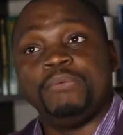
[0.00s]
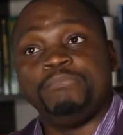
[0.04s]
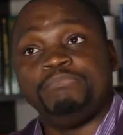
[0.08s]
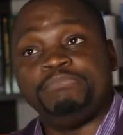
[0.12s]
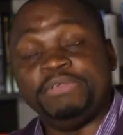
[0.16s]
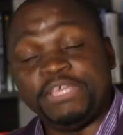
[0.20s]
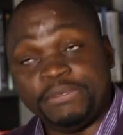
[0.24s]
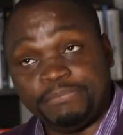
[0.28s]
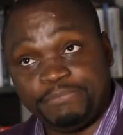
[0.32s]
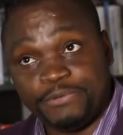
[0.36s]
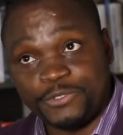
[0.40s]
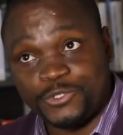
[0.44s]

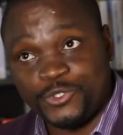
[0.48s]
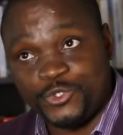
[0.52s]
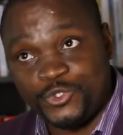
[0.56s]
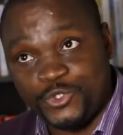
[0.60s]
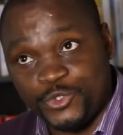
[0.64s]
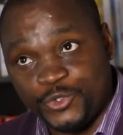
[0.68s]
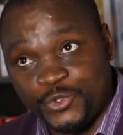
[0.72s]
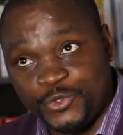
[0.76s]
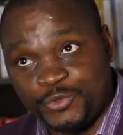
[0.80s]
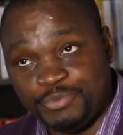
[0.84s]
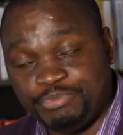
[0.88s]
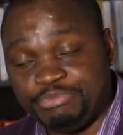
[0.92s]
People
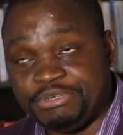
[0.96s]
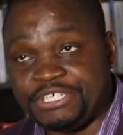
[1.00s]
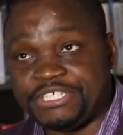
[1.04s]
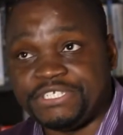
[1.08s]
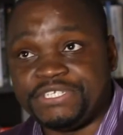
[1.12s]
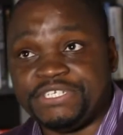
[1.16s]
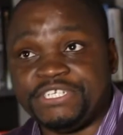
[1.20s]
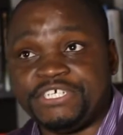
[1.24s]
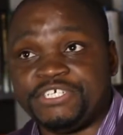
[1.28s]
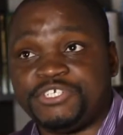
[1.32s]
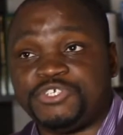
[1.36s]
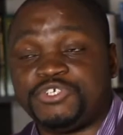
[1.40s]
do
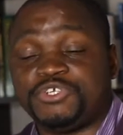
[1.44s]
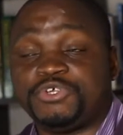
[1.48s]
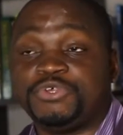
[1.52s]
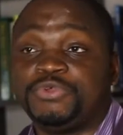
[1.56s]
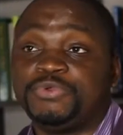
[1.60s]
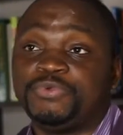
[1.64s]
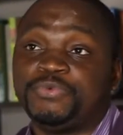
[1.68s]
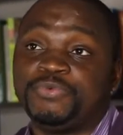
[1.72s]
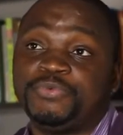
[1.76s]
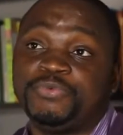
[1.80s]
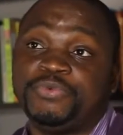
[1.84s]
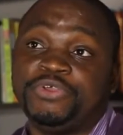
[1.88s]
business
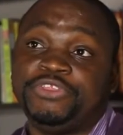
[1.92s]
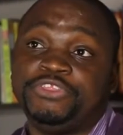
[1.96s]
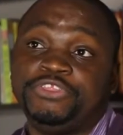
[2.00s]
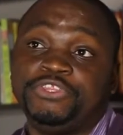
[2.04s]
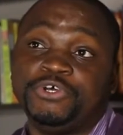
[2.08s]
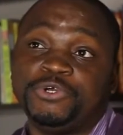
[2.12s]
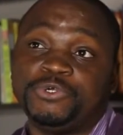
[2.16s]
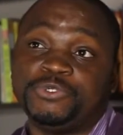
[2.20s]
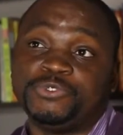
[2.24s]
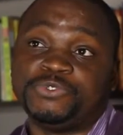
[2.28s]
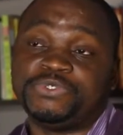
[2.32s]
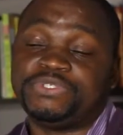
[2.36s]
with
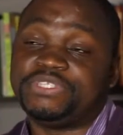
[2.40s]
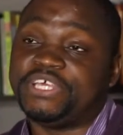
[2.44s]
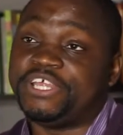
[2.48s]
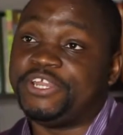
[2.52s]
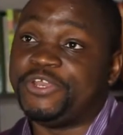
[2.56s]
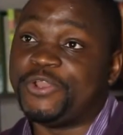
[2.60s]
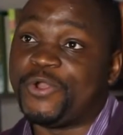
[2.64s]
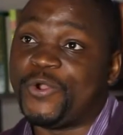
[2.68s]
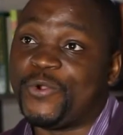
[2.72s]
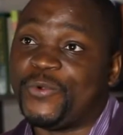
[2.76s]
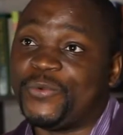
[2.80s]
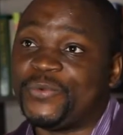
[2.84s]
those they
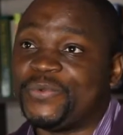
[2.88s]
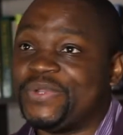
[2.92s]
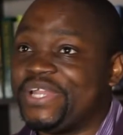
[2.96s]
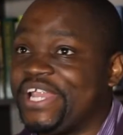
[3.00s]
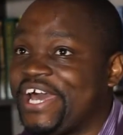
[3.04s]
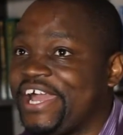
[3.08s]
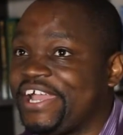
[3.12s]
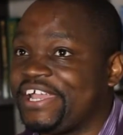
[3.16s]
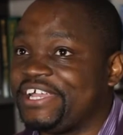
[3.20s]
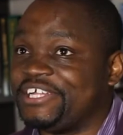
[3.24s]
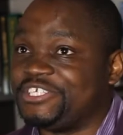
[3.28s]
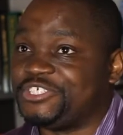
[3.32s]
know,
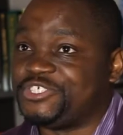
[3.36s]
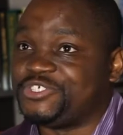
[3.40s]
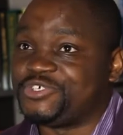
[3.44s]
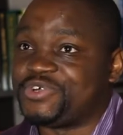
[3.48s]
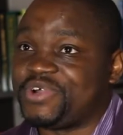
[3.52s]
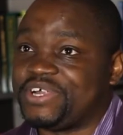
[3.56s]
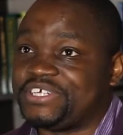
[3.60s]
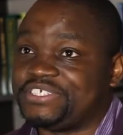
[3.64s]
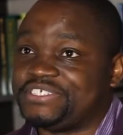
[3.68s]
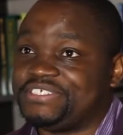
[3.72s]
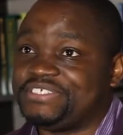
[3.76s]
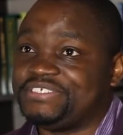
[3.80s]
like, and
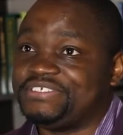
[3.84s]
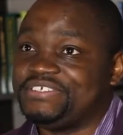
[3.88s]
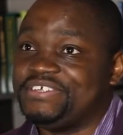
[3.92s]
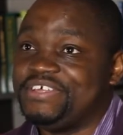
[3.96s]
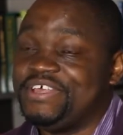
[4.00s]
trust.